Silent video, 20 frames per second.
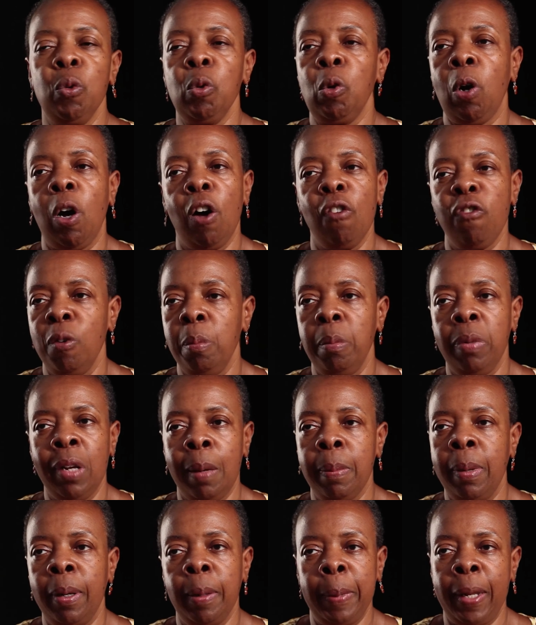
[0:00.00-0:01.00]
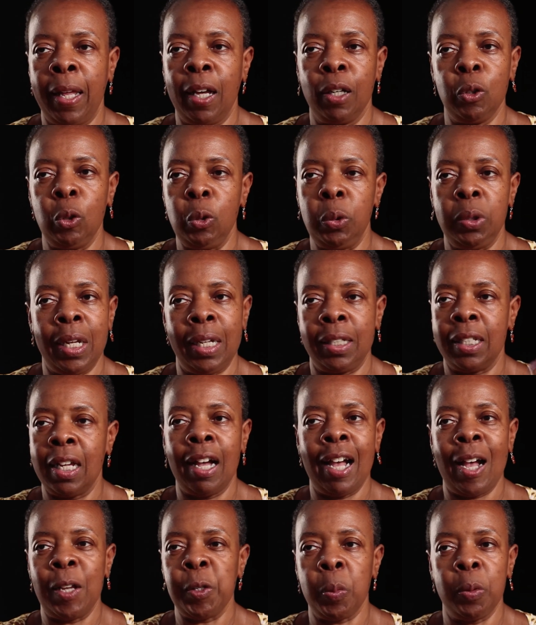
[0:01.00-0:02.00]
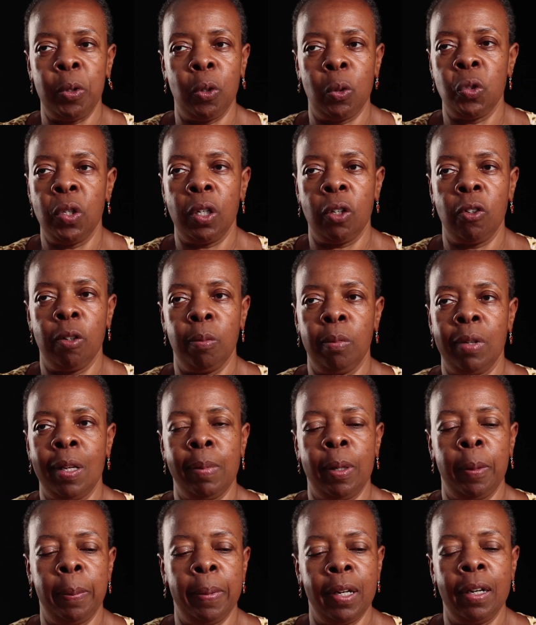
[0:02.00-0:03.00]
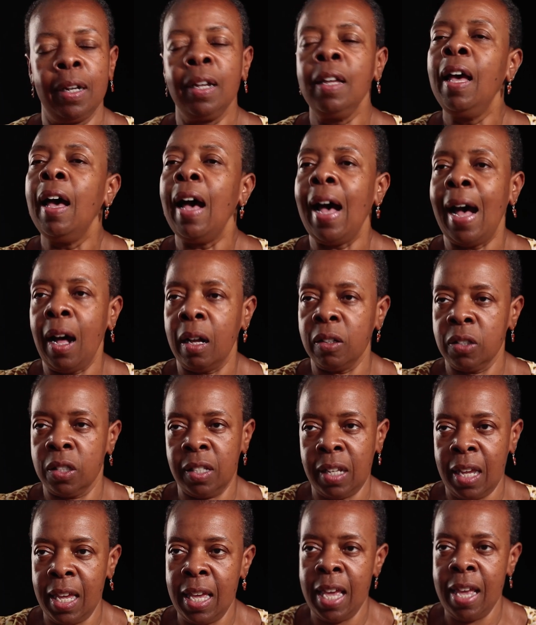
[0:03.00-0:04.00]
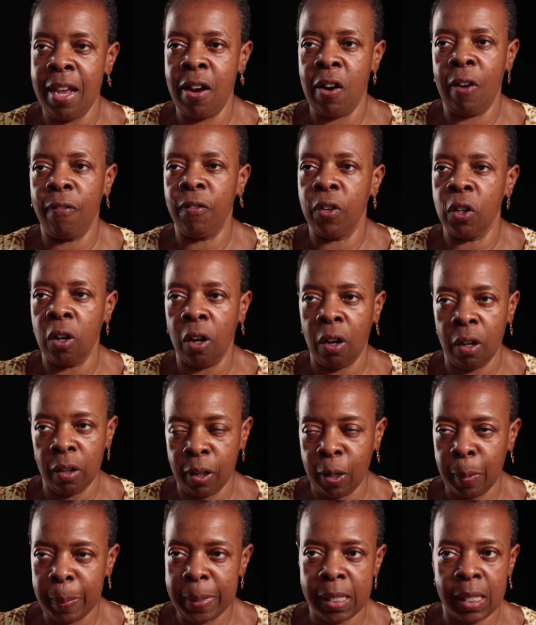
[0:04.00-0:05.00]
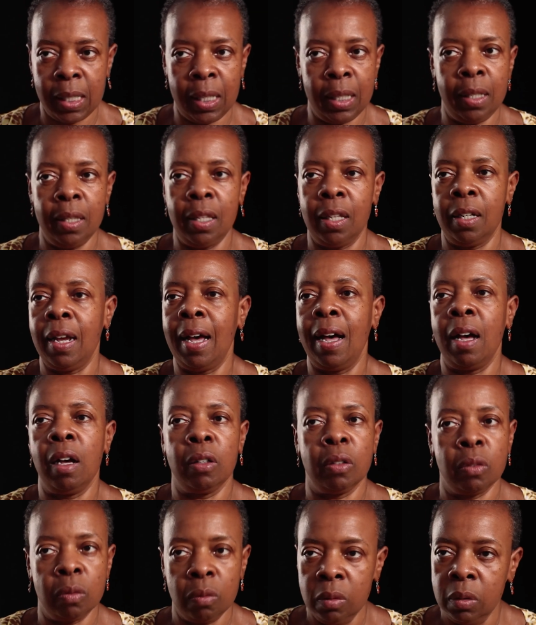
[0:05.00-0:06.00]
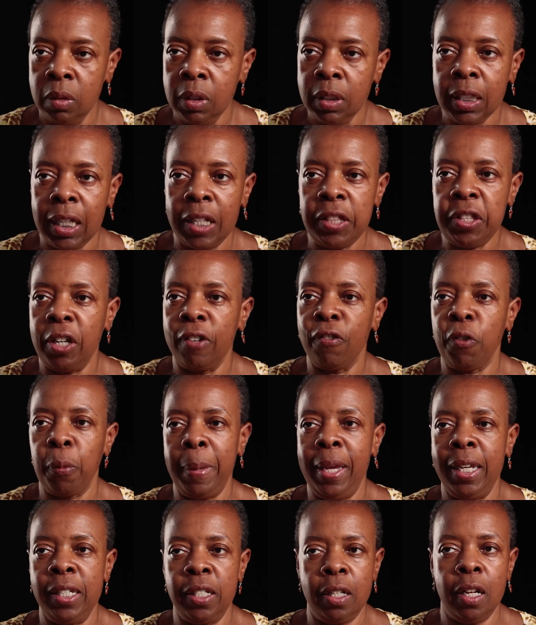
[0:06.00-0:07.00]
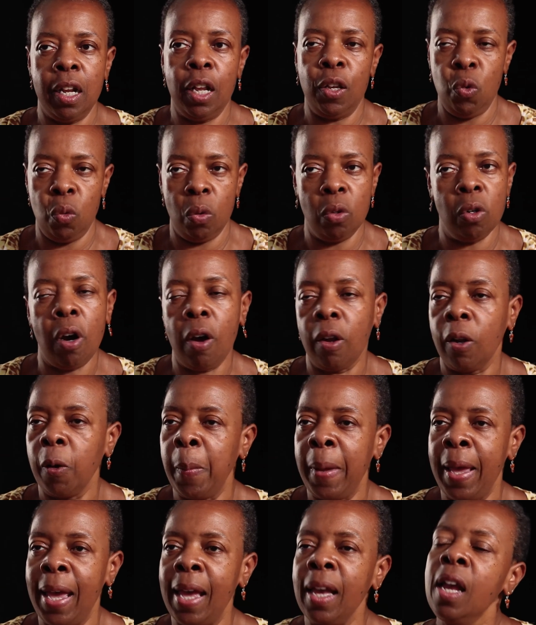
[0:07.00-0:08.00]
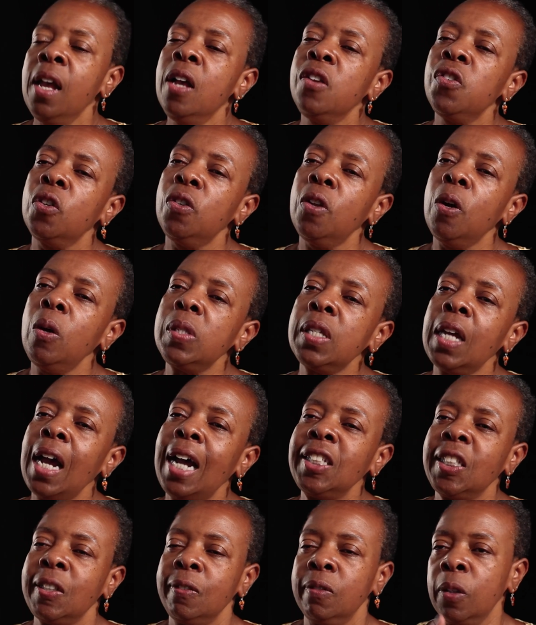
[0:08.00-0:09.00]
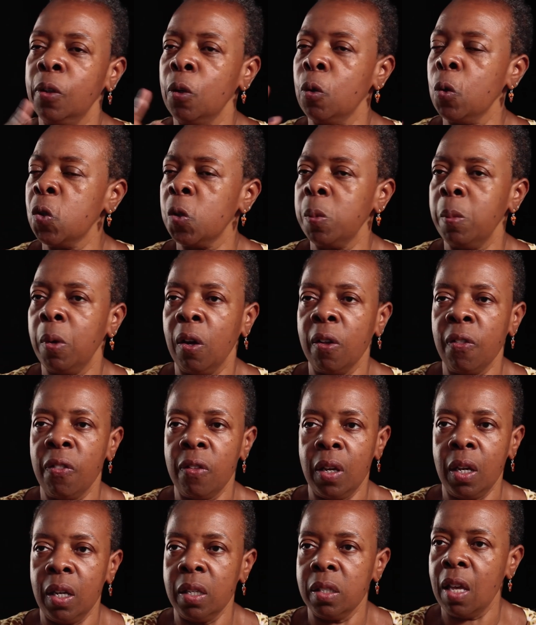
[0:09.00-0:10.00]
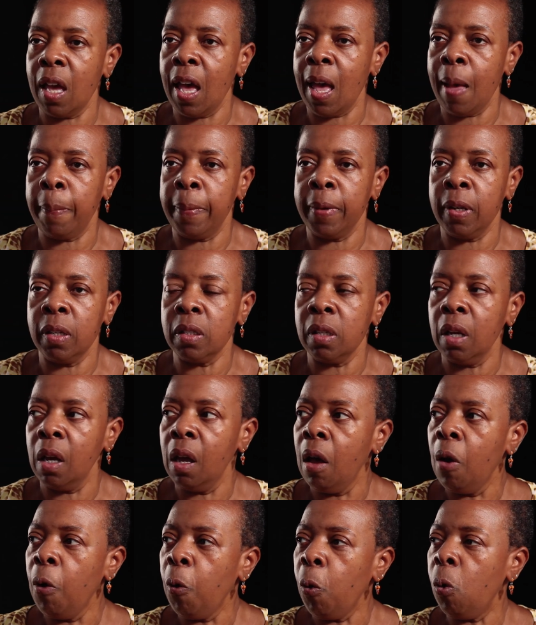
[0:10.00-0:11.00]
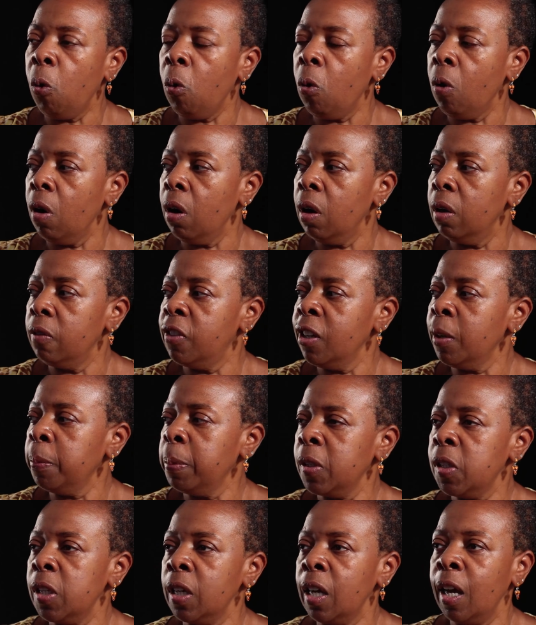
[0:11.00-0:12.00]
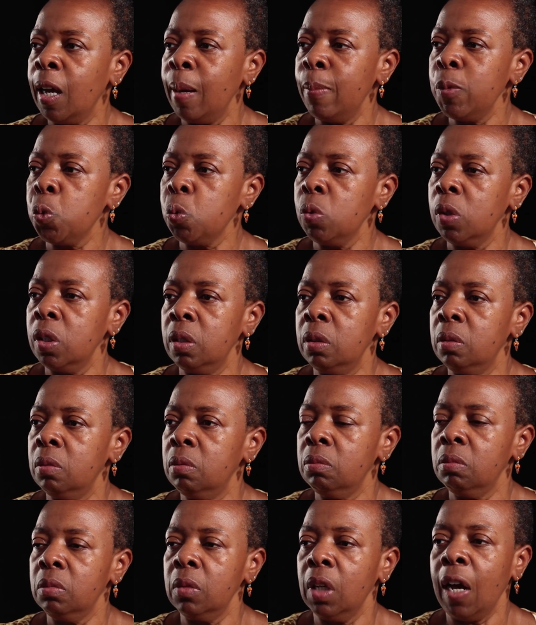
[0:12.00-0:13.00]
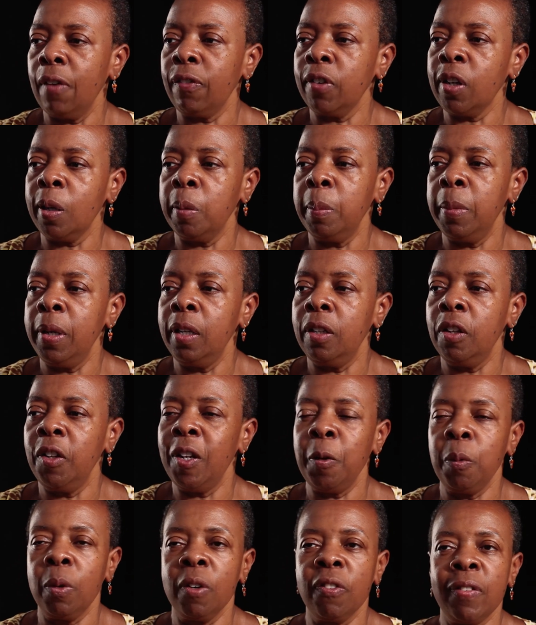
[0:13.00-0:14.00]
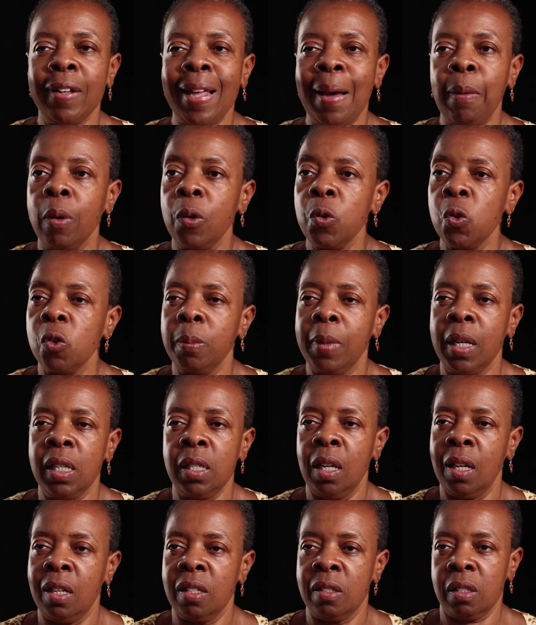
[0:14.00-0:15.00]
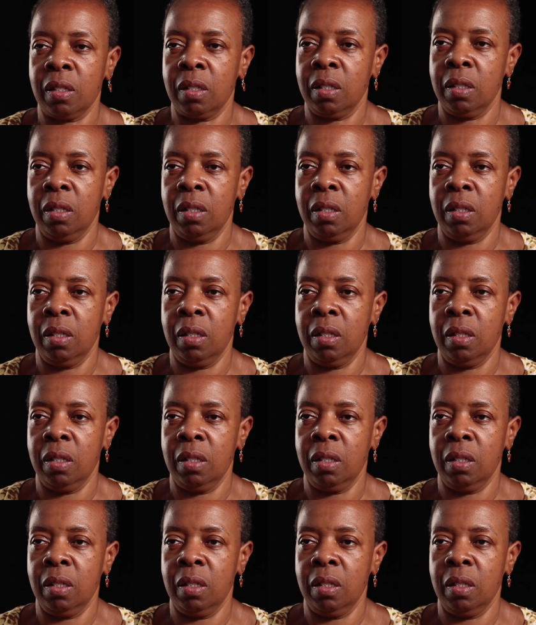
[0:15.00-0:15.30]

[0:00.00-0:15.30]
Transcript: call from blah, blah, blah, who's at the hospital checking on blah, blah, blah. I'll stay here. If the call comes in, then I'll get the information and you can call her back. So those kinds of little small things happen. Or there have been times when I've come in and there were flowers on my desk,